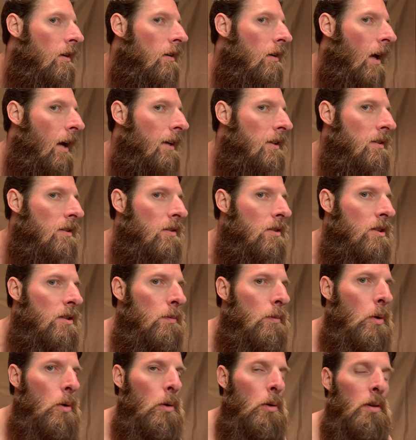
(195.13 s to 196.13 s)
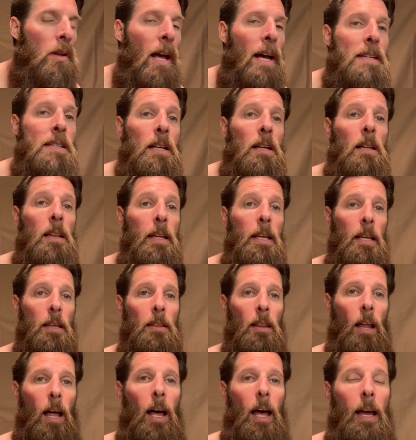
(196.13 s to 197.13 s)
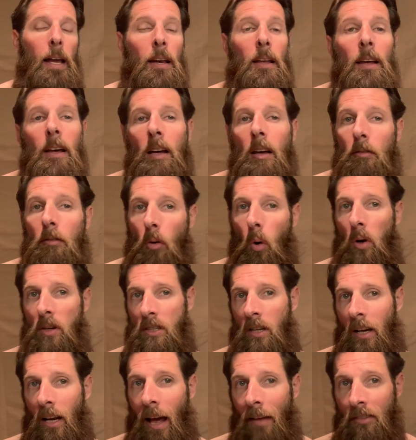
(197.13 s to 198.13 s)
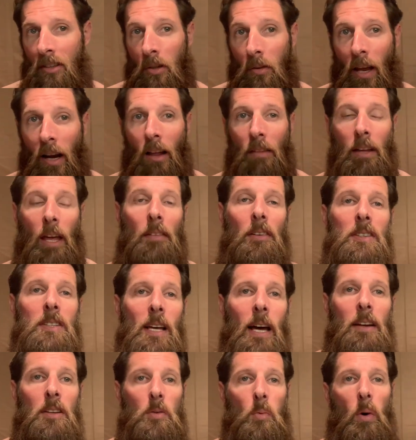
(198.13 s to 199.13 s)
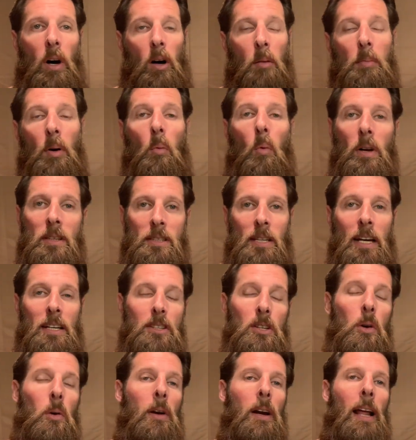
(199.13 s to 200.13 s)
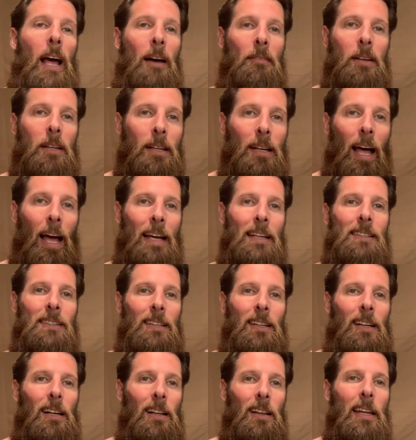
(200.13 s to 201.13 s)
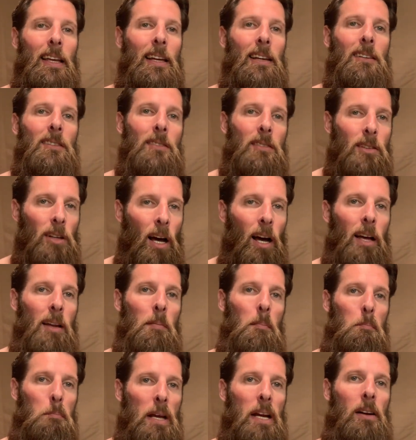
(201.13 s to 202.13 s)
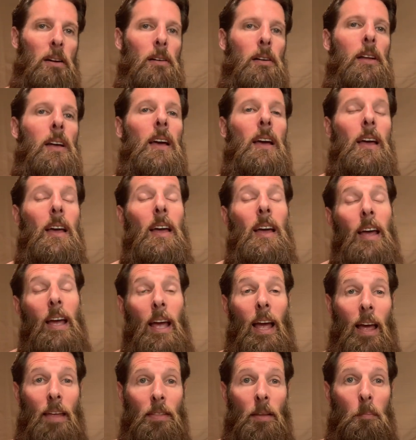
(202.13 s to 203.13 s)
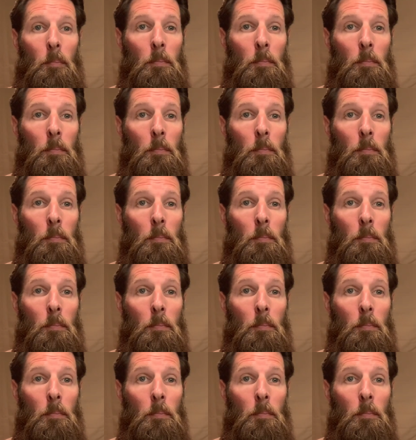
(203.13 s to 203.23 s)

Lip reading: Nice and smooth, nice clean line. Of course, I'm gonna have to do that on the other side as well, but once I do, I'm gonna have a nice and clean cut beard. And the